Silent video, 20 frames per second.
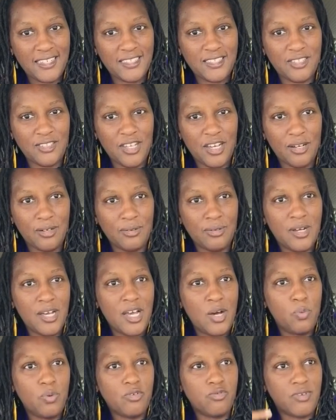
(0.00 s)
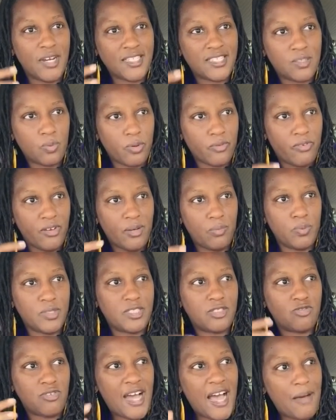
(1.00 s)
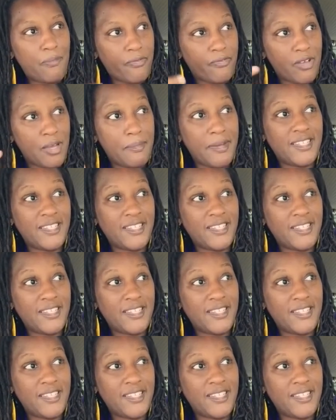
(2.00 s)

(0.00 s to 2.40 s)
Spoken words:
We wrestle with him, we strive with him,